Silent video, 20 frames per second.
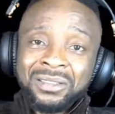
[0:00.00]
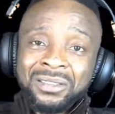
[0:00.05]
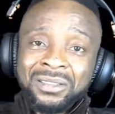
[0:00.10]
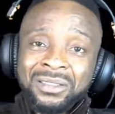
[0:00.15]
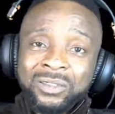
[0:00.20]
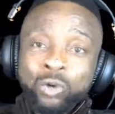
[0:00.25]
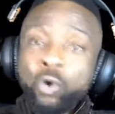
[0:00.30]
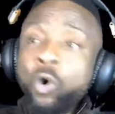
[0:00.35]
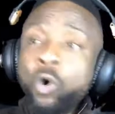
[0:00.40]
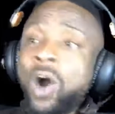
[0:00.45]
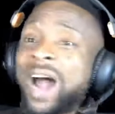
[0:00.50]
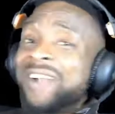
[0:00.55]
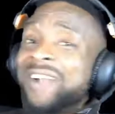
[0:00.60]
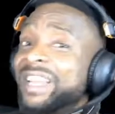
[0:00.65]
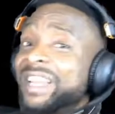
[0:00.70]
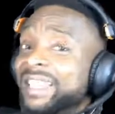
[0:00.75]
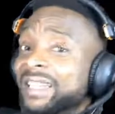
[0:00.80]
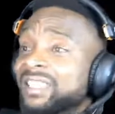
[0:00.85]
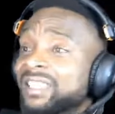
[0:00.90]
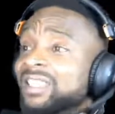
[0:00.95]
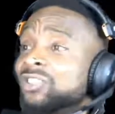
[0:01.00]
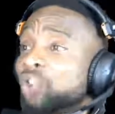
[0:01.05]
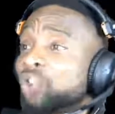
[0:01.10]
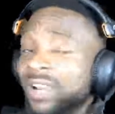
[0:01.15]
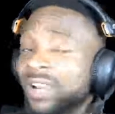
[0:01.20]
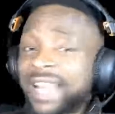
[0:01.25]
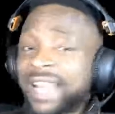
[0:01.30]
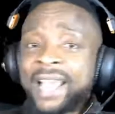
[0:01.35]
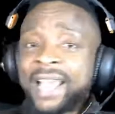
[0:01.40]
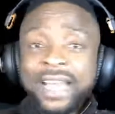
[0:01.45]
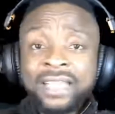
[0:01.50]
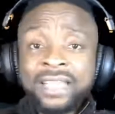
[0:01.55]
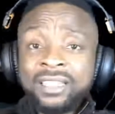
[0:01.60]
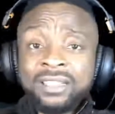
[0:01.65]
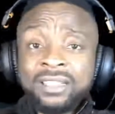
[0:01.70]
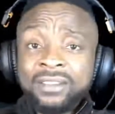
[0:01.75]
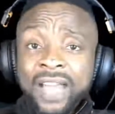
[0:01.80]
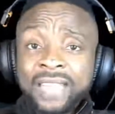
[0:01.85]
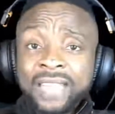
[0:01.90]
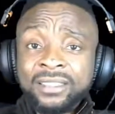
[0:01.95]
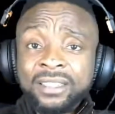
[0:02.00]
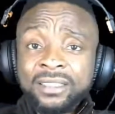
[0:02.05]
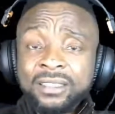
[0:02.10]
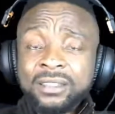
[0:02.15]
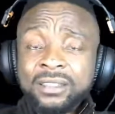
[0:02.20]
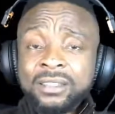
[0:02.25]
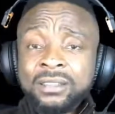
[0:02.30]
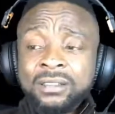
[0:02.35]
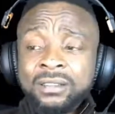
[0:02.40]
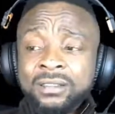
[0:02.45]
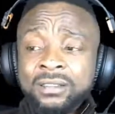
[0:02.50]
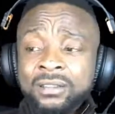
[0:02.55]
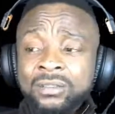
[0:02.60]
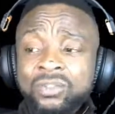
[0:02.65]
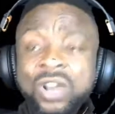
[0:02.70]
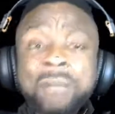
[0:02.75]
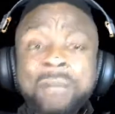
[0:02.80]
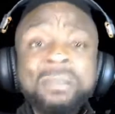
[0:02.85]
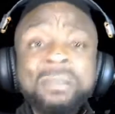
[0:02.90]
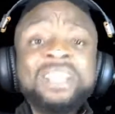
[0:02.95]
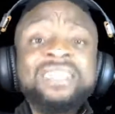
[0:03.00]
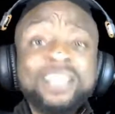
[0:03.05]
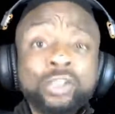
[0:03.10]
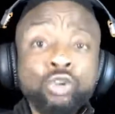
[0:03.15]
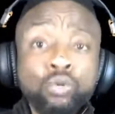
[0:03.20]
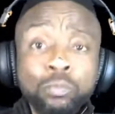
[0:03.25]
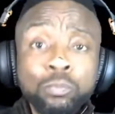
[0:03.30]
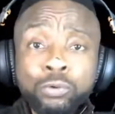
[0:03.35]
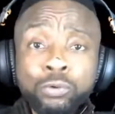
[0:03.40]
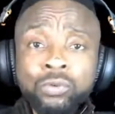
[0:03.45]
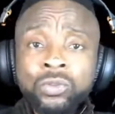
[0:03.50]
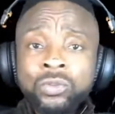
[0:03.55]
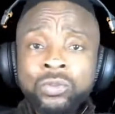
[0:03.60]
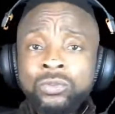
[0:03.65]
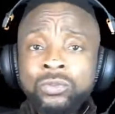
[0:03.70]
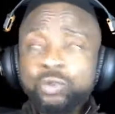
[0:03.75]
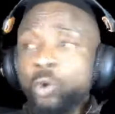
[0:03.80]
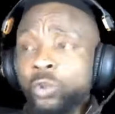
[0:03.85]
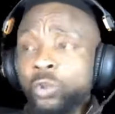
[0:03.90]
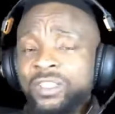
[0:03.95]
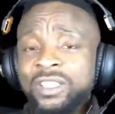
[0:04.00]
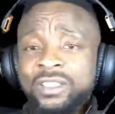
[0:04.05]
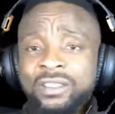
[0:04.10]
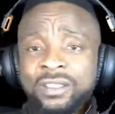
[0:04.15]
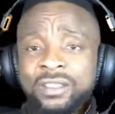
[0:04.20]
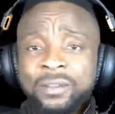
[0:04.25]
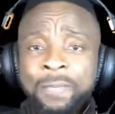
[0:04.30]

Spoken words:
Go and read it. It's online. I didn't write it. Remi Tinubu wrote it.